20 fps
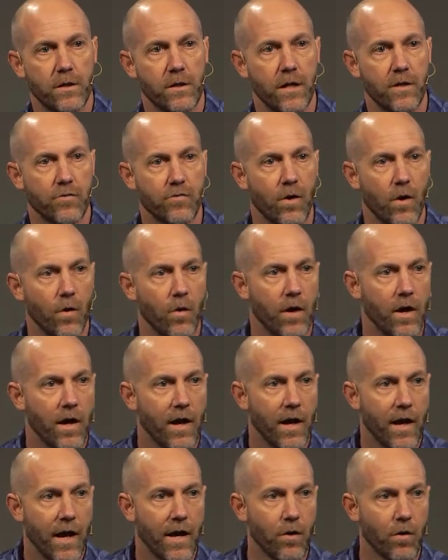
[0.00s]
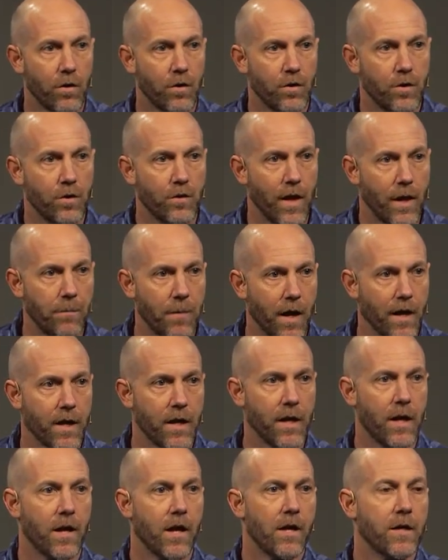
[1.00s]
And so in order to do that, I'm not
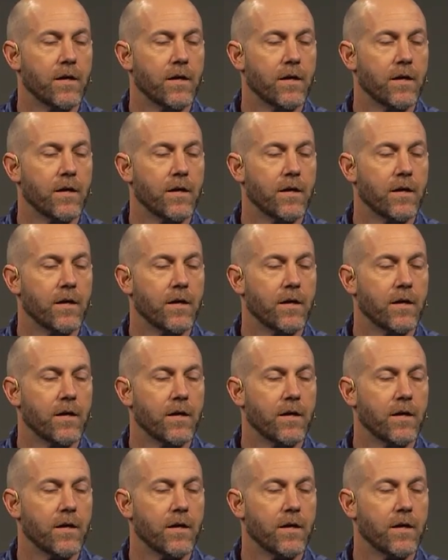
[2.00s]
going